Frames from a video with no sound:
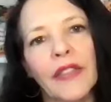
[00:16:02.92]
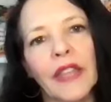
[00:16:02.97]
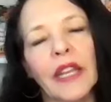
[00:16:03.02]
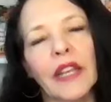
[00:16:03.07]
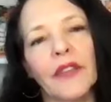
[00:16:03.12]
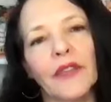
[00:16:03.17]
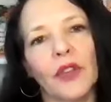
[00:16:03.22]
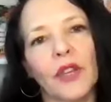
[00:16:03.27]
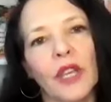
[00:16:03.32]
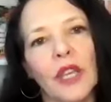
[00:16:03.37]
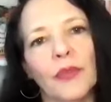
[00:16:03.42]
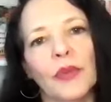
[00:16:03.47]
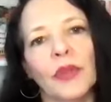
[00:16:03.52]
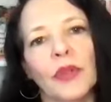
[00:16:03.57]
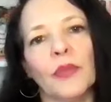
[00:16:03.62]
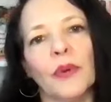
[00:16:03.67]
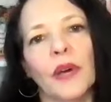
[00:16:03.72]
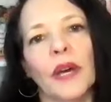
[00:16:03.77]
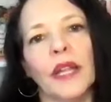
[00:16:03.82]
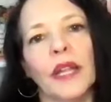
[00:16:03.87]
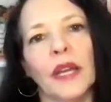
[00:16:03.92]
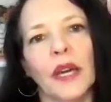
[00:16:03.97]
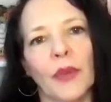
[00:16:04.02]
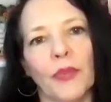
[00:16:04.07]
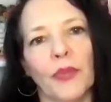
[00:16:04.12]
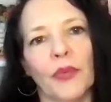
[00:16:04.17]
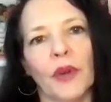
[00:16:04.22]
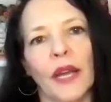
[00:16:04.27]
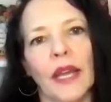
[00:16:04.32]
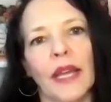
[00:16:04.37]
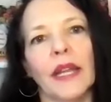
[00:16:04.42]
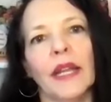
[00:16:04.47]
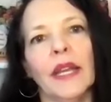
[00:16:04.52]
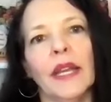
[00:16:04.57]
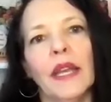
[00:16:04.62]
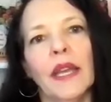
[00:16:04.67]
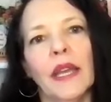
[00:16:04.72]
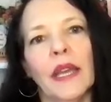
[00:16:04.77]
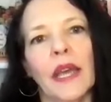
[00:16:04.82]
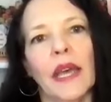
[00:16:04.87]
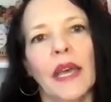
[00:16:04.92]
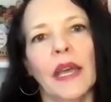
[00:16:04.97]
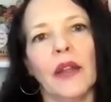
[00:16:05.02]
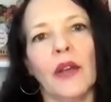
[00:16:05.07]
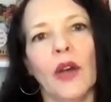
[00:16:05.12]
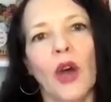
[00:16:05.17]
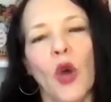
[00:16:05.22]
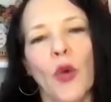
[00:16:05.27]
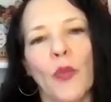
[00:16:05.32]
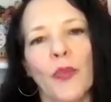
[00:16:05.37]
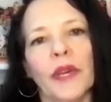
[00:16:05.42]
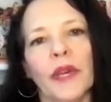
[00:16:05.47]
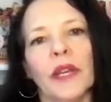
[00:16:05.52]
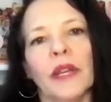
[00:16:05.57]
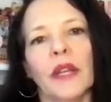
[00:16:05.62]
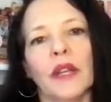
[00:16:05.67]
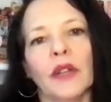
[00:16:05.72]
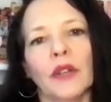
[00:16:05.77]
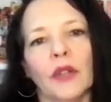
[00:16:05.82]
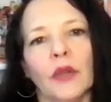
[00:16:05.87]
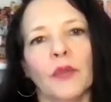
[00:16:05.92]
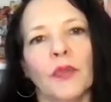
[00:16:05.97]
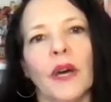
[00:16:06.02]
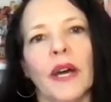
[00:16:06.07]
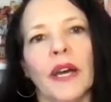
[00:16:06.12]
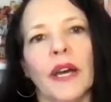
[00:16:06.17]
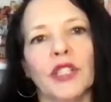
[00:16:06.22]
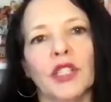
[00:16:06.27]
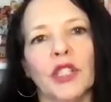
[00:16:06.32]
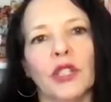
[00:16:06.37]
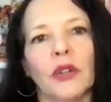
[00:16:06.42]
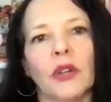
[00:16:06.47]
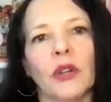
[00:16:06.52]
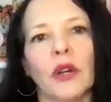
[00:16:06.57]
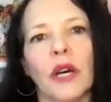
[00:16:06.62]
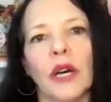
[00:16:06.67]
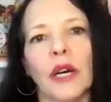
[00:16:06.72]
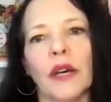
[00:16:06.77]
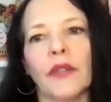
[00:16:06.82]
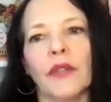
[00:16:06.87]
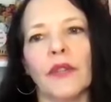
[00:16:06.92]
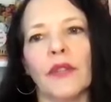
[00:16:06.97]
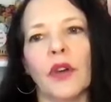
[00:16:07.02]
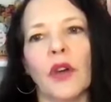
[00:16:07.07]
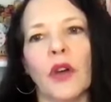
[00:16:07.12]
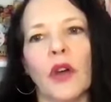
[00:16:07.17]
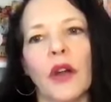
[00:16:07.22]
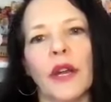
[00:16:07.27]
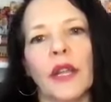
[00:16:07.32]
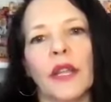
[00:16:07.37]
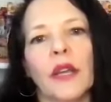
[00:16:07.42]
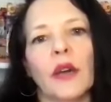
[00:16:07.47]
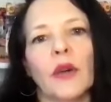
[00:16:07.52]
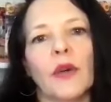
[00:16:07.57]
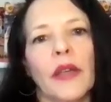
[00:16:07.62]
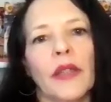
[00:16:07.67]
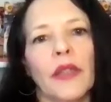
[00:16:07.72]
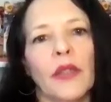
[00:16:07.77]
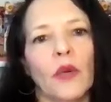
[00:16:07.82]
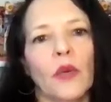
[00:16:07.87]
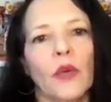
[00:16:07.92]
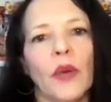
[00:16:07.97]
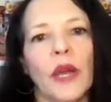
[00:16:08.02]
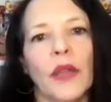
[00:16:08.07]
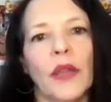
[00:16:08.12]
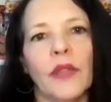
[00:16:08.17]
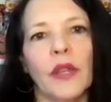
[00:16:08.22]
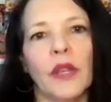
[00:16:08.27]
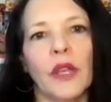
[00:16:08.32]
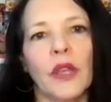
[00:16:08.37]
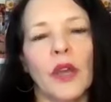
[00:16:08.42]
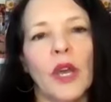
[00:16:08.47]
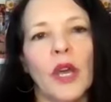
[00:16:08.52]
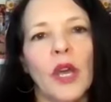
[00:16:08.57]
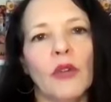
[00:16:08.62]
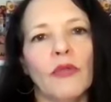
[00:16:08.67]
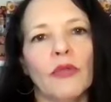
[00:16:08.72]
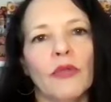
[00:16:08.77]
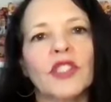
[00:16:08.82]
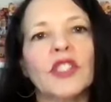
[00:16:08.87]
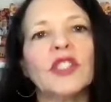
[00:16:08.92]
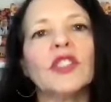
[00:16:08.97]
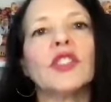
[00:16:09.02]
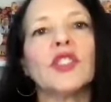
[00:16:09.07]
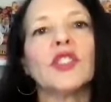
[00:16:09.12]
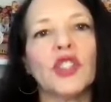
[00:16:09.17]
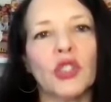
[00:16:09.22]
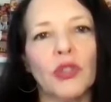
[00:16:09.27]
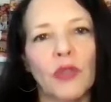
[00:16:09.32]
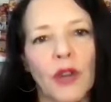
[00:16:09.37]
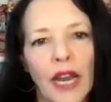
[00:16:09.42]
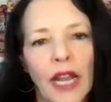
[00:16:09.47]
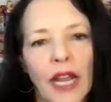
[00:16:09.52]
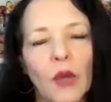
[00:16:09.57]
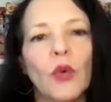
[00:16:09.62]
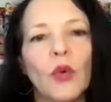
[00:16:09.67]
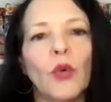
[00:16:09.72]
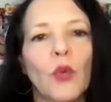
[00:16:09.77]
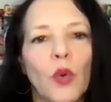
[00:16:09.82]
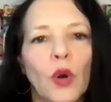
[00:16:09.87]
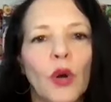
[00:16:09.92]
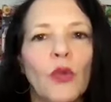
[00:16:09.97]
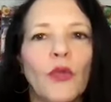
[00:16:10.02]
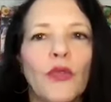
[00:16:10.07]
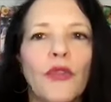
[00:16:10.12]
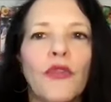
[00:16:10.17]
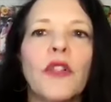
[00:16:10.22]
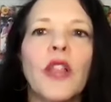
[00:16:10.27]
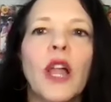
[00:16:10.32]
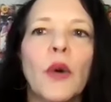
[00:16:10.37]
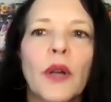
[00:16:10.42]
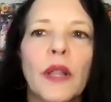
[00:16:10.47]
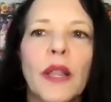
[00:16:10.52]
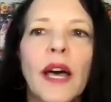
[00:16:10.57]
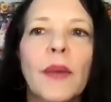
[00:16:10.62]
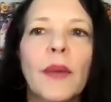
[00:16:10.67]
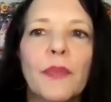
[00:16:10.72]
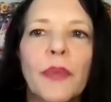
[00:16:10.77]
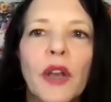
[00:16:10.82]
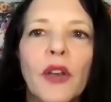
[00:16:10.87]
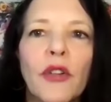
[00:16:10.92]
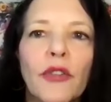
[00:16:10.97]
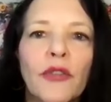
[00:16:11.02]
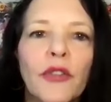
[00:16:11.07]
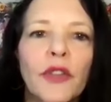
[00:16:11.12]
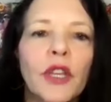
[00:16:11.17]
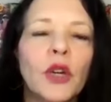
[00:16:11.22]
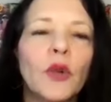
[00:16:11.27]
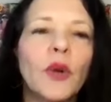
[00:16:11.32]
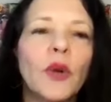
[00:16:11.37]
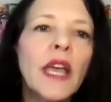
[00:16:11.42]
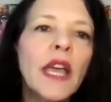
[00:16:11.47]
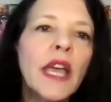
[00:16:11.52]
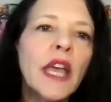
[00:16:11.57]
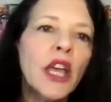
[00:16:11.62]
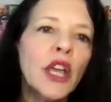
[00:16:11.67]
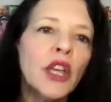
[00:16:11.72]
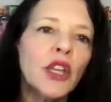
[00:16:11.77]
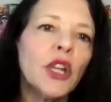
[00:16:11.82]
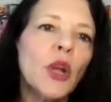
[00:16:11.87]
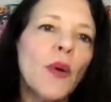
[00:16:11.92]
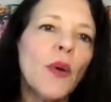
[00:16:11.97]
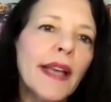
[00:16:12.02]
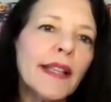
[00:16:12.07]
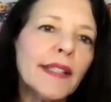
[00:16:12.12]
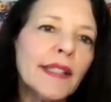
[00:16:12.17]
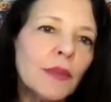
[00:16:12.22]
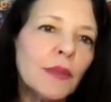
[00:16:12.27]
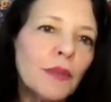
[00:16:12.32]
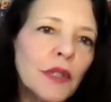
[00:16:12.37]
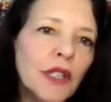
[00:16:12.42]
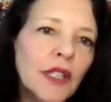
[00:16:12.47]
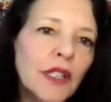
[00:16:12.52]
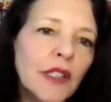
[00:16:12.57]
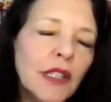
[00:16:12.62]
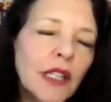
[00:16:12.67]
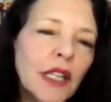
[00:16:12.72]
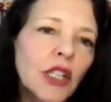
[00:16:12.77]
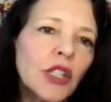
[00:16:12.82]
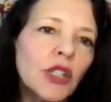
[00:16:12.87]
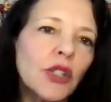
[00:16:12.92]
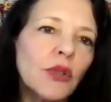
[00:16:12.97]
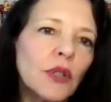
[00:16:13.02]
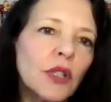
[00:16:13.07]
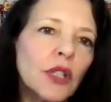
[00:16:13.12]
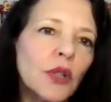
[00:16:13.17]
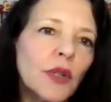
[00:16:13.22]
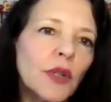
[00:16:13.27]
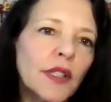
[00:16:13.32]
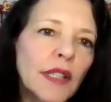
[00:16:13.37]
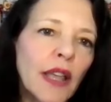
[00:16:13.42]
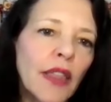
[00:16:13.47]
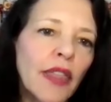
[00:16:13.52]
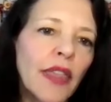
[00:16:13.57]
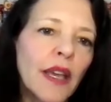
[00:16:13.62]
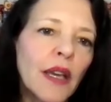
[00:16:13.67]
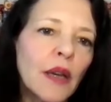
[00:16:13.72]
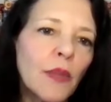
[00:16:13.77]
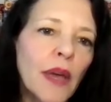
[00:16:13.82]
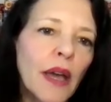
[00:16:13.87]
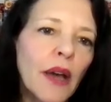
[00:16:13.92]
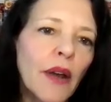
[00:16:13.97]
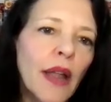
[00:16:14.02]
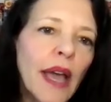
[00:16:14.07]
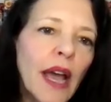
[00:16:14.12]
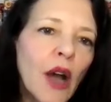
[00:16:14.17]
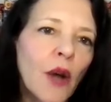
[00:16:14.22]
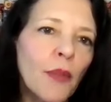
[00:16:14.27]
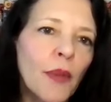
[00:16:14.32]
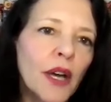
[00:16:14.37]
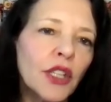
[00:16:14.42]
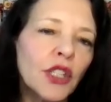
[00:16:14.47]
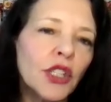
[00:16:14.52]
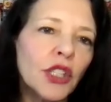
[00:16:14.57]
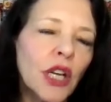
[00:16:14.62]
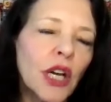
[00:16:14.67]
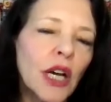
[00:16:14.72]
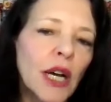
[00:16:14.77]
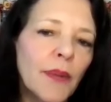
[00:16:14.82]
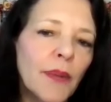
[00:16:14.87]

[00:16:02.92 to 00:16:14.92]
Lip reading: And then if you're keeping your body upright and open and good posture, the cardio and the resistance training will flow a lot better for you. You know, as I'm listening to you, Louis, I think about how much